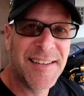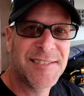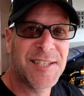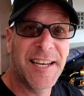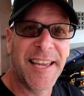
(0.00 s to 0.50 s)

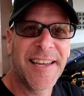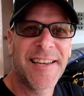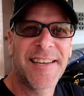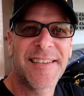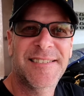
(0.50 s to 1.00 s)
Sunny
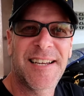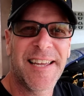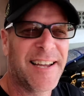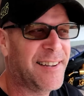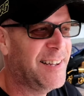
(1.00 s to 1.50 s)

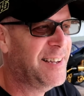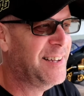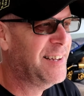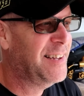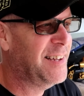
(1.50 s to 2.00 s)
out.
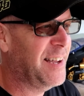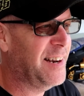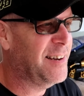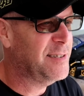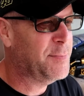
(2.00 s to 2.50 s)
I
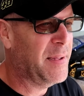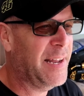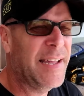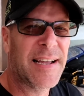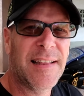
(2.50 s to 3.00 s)
don't know, it's about
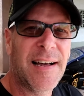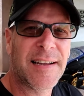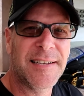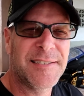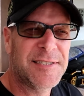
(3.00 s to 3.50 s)
9
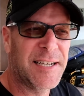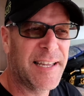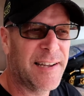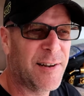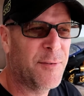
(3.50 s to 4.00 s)
o'clock and it's
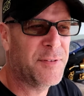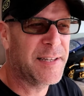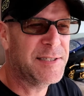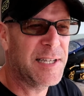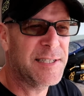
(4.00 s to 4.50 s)
sunny out. Hopefully
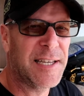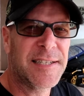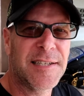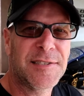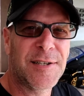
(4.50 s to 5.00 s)
it stays
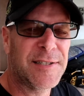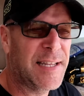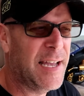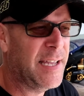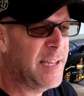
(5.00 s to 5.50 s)
like this all
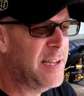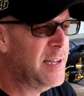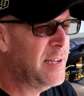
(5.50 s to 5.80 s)
day.